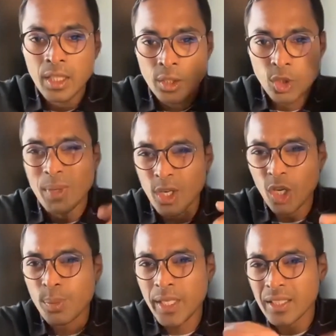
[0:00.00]
You may
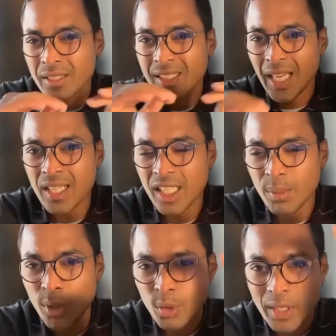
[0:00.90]
not be exactly
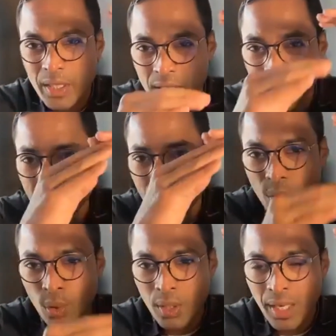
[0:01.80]
able to meet these
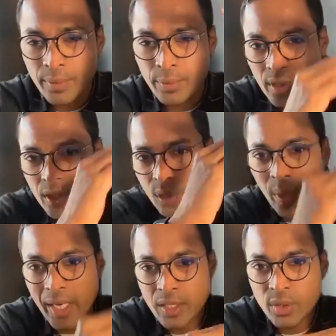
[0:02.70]
control languages the
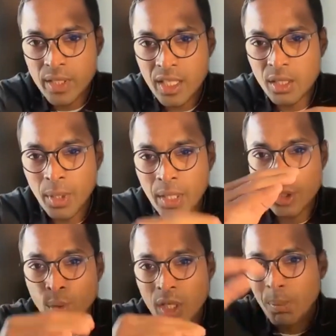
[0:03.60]
way it's written, but
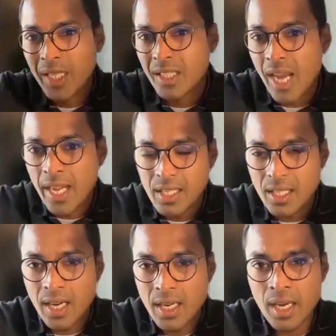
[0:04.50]
you can meet the
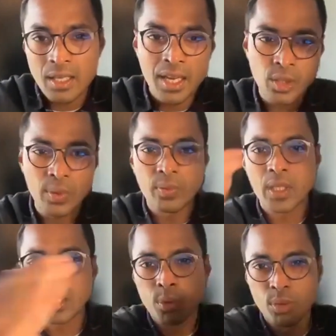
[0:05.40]
intent, and that way we
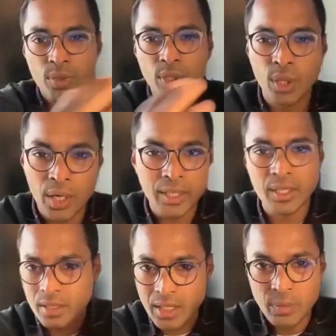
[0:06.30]
can prove to the
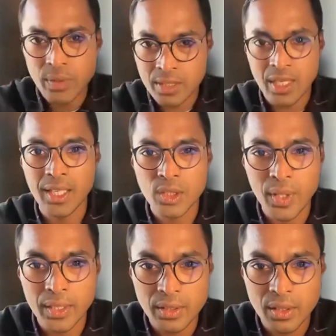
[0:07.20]
auditors that we are
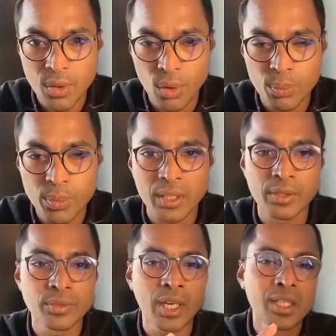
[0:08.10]
satisfying these control
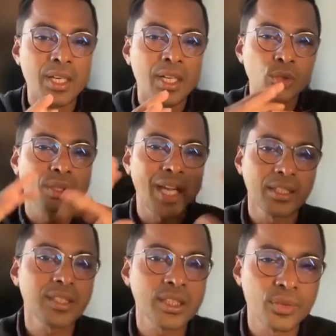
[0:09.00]
objectives, right? So that
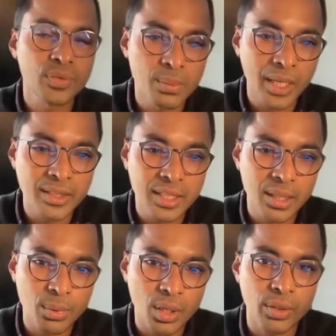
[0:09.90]
is the shift in mindset
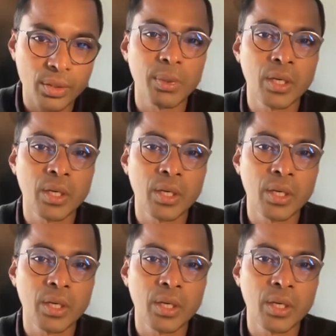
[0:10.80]
I'm talking about.